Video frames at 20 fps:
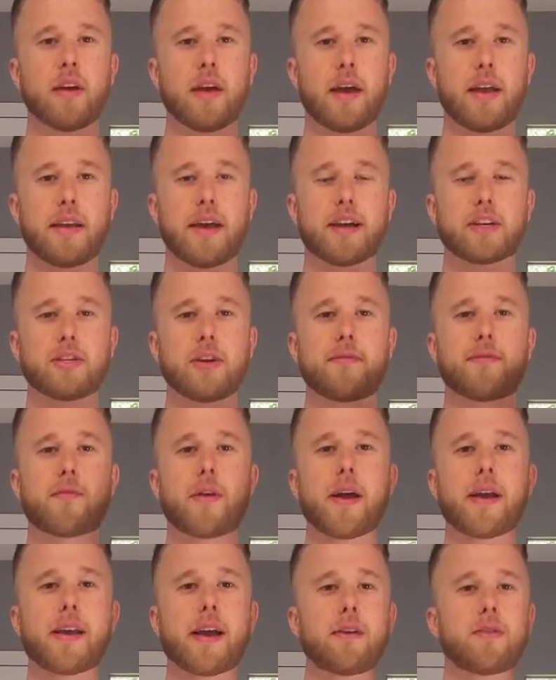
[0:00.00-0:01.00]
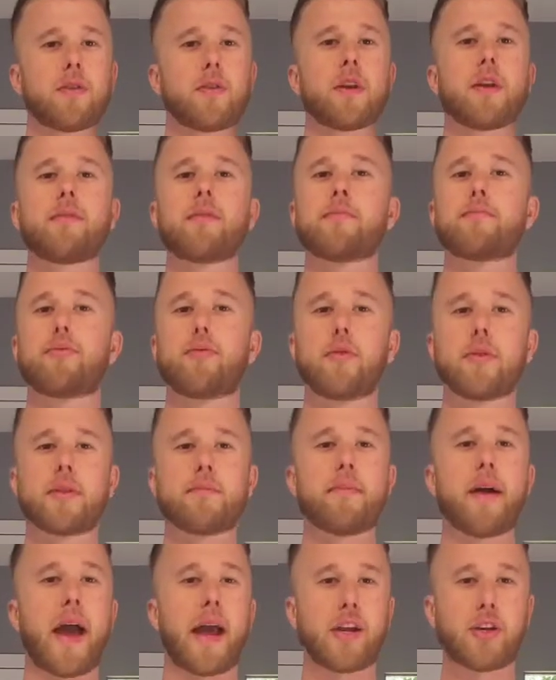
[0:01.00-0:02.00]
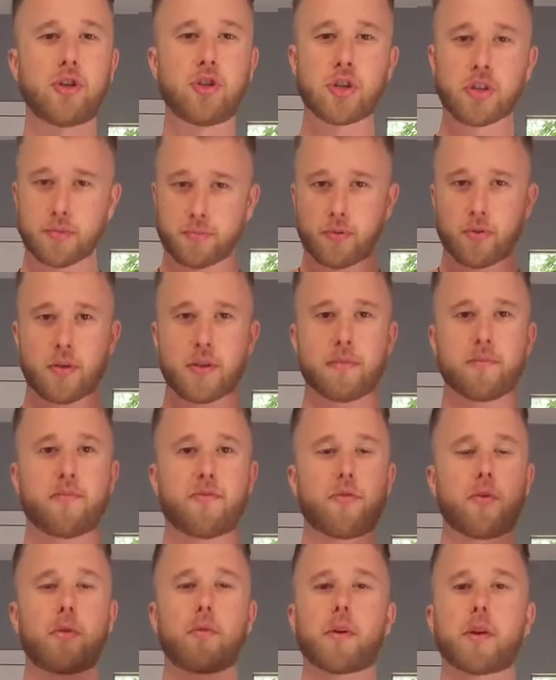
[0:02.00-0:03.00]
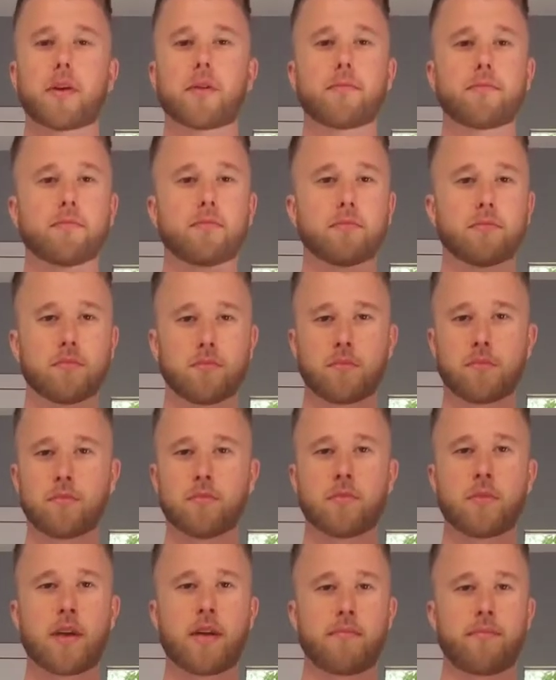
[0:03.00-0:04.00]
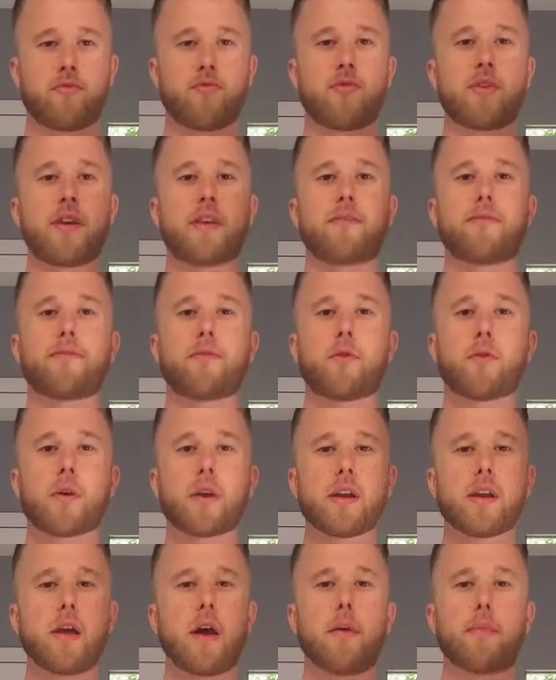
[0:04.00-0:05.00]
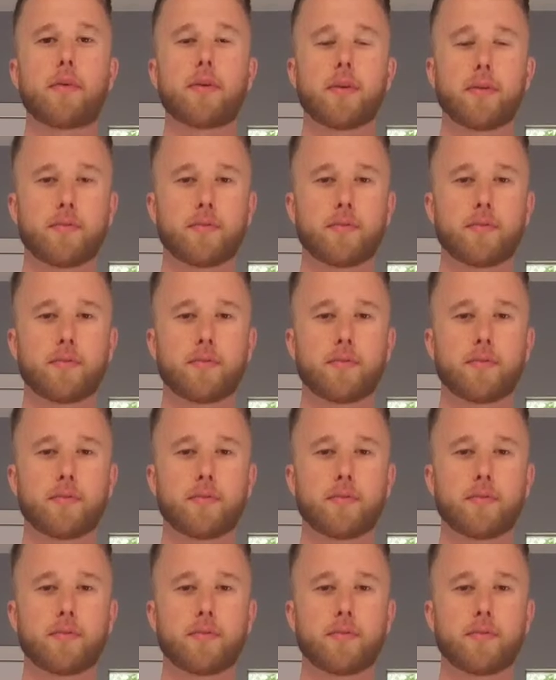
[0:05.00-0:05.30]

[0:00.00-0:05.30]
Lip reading: And actually for right now, don't even pull them back. Just pull them forward and breathe forward and up.